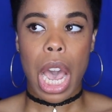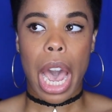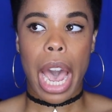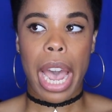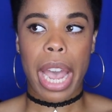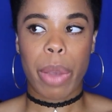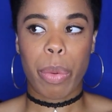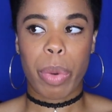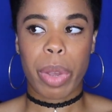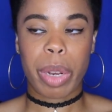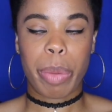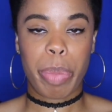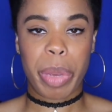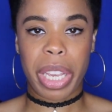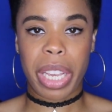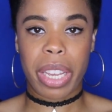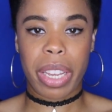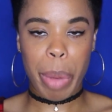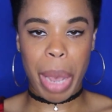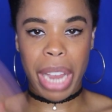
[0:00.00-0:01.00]
I would
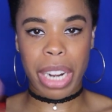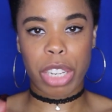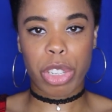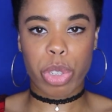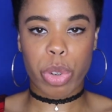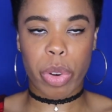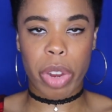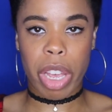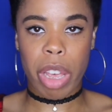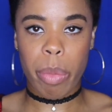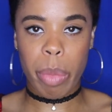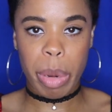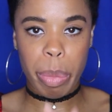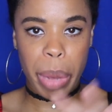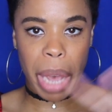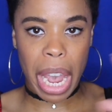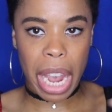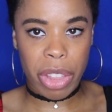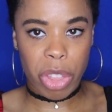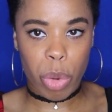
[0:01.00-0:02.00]
be behind a scrim and
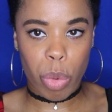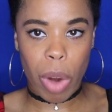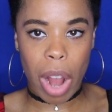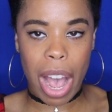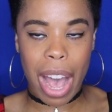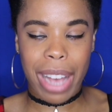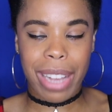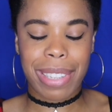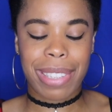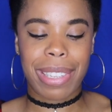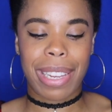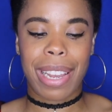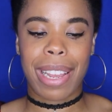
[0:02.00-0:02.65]
behind the rocks,